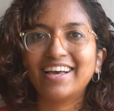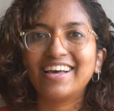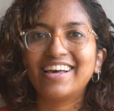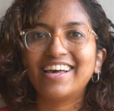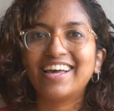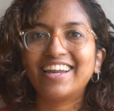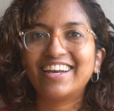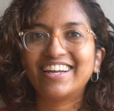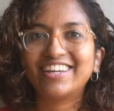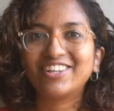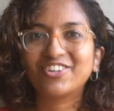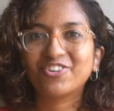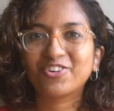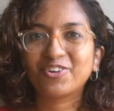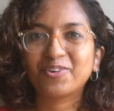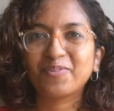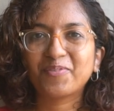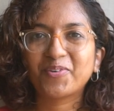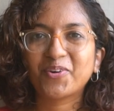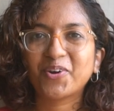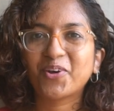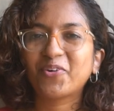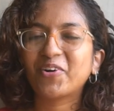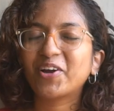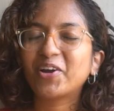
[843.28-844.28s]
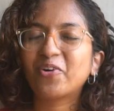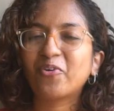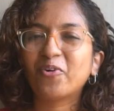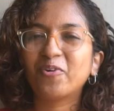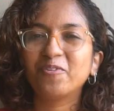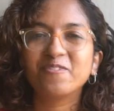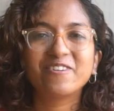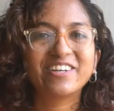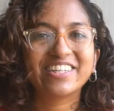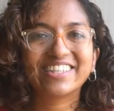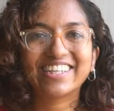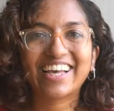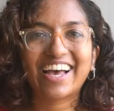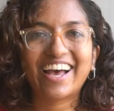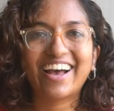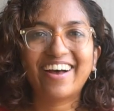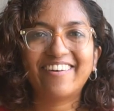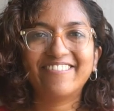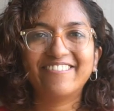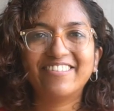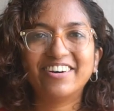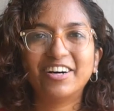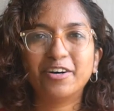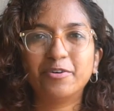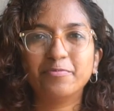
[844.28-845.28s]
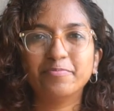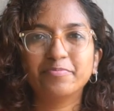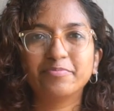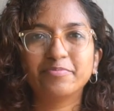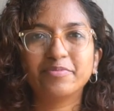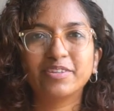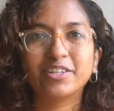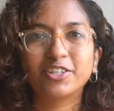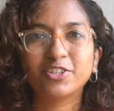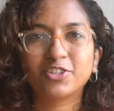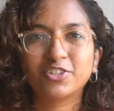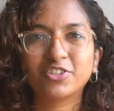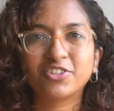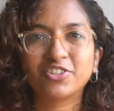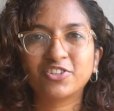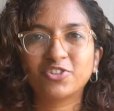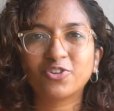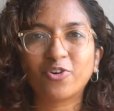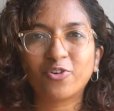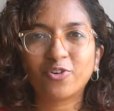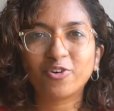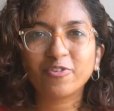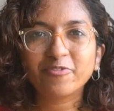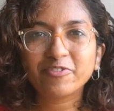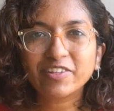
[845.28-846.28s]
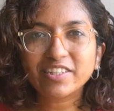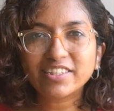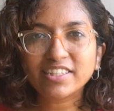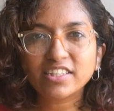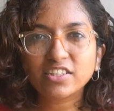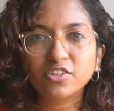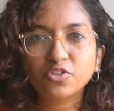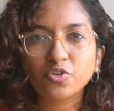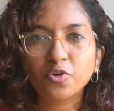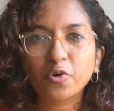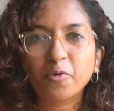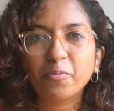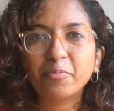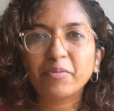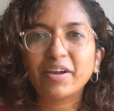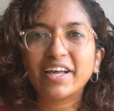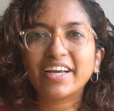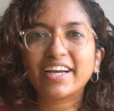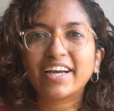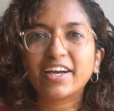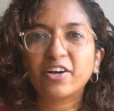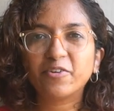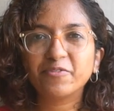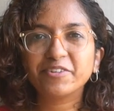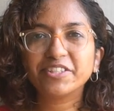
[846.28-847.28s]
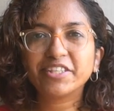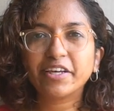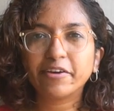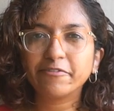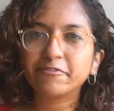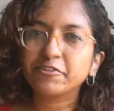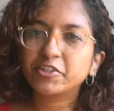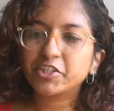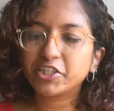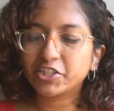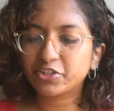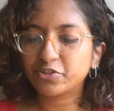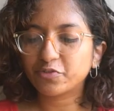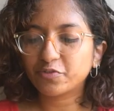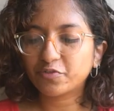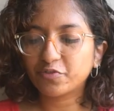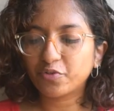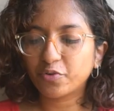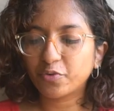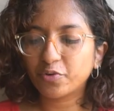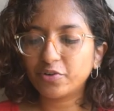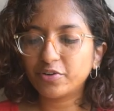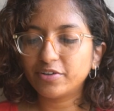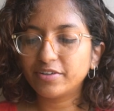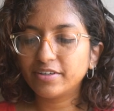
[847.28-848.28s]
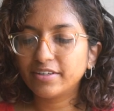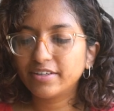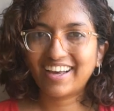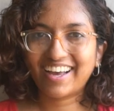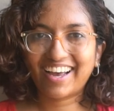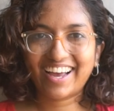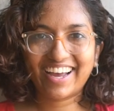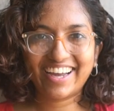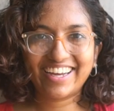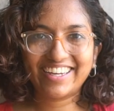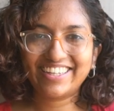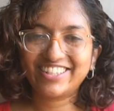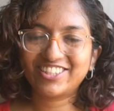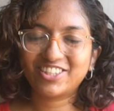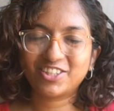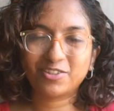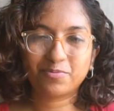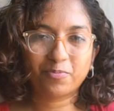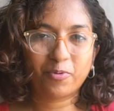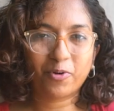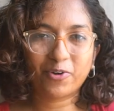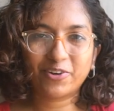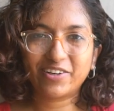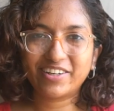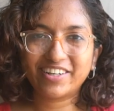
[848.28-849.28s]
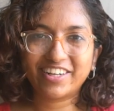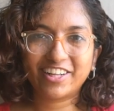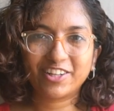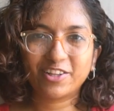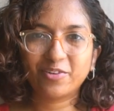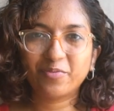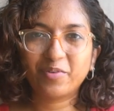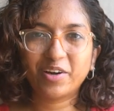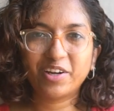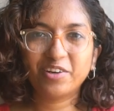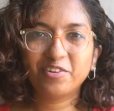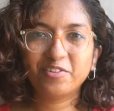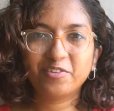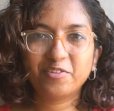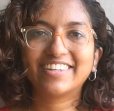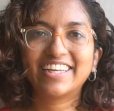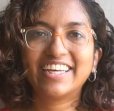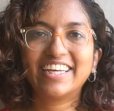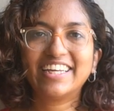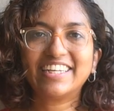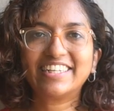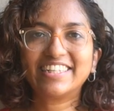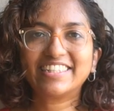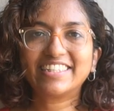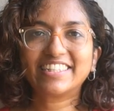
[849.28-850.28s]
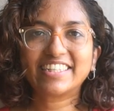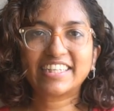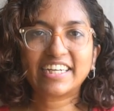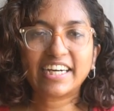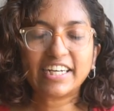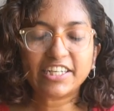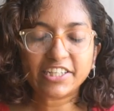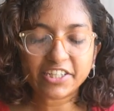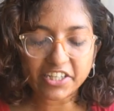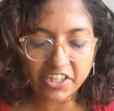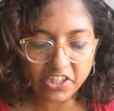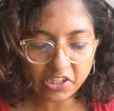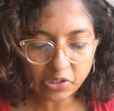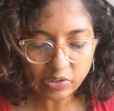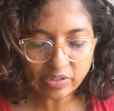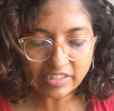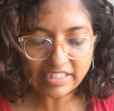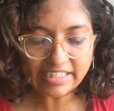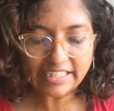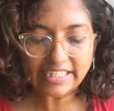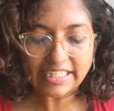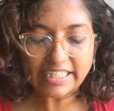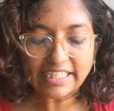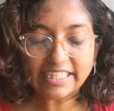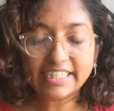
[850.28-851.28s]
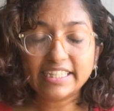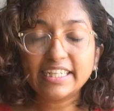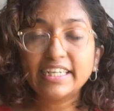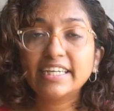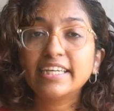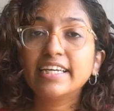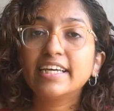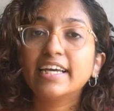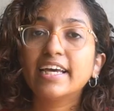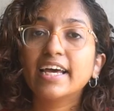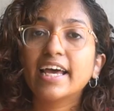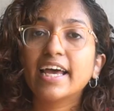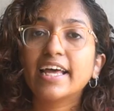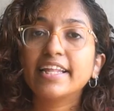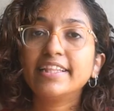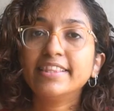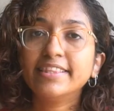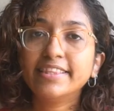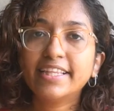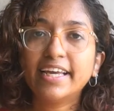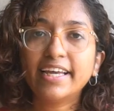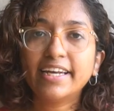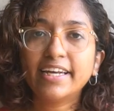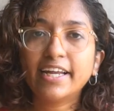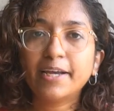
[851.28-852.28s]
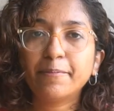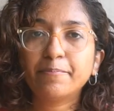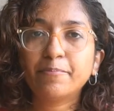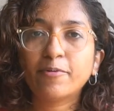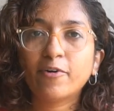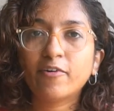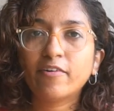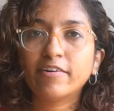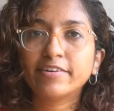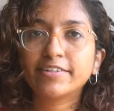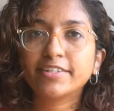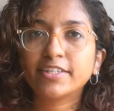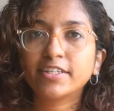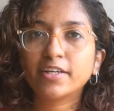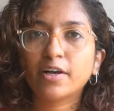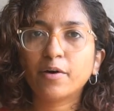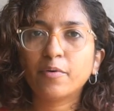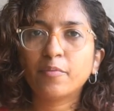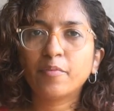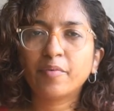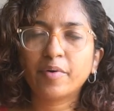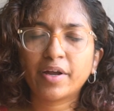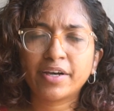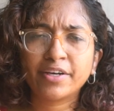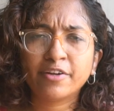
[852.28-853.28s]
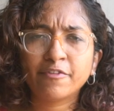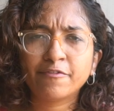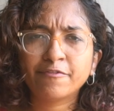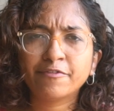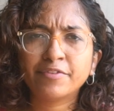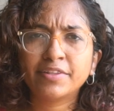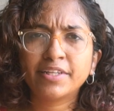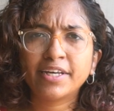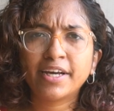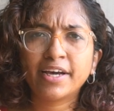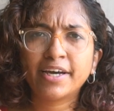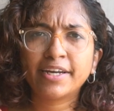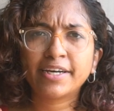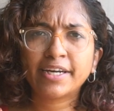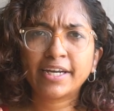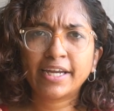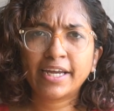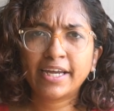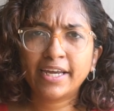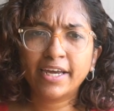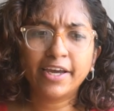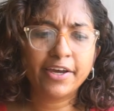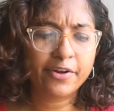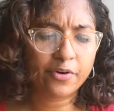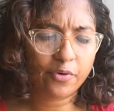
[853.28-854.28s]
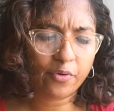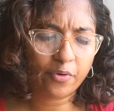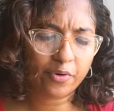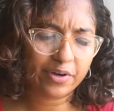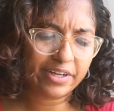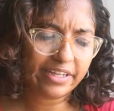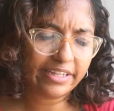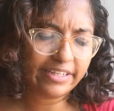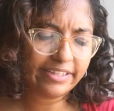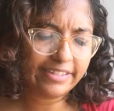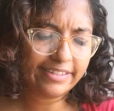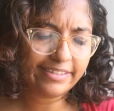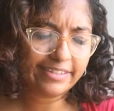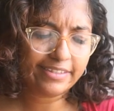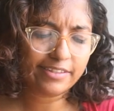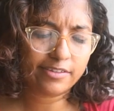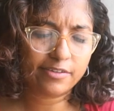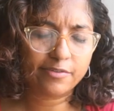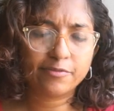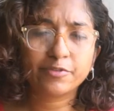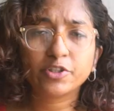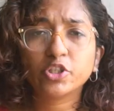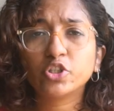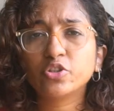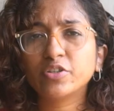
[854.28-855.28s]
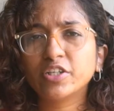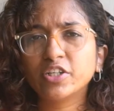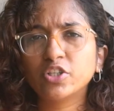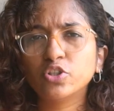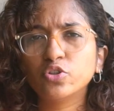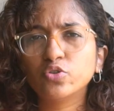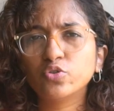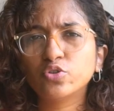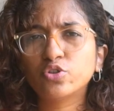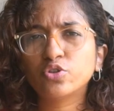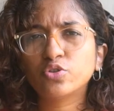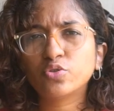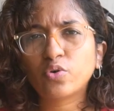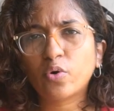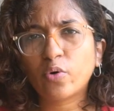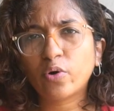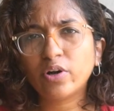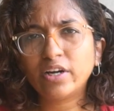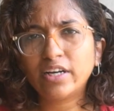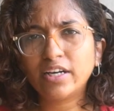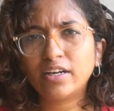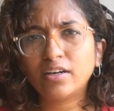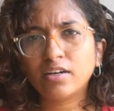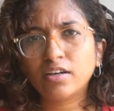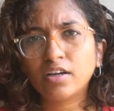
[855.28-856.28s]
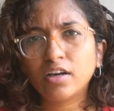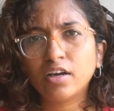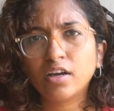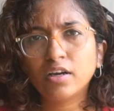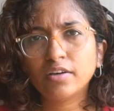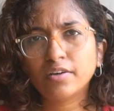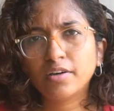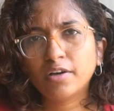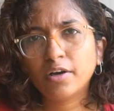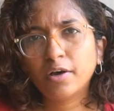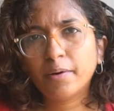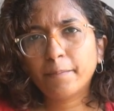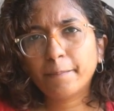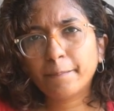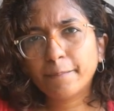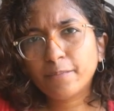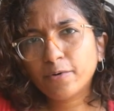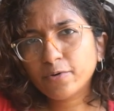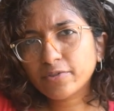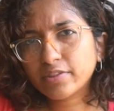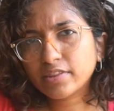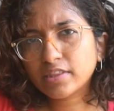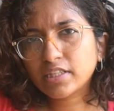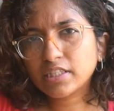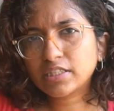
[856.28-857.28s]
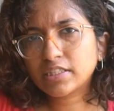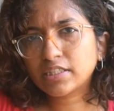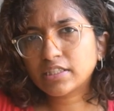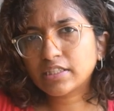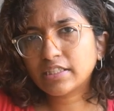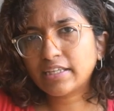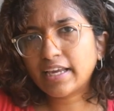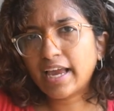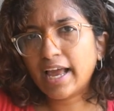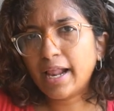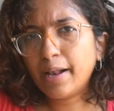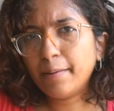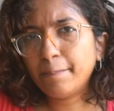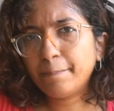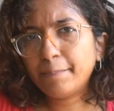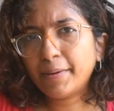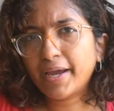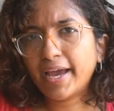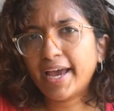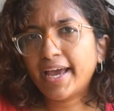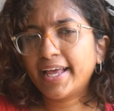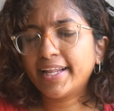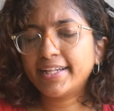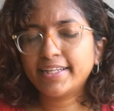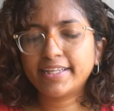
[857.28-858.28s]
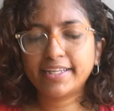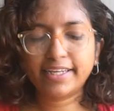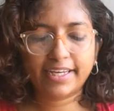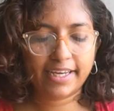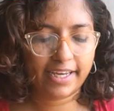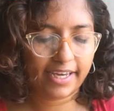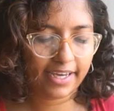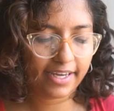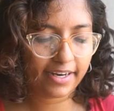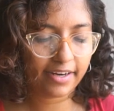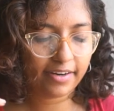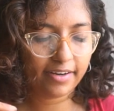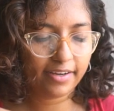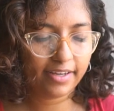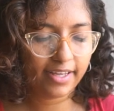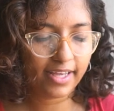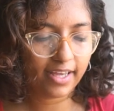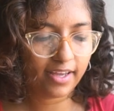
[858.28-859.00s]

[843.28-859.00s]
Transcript: and I talk about how I always have a stock of this at home. I always have 3 to 4. I just bought another one. It is a continuous need. And then I bought one of their hair oils, which you can use to oil both the scalp and the hair.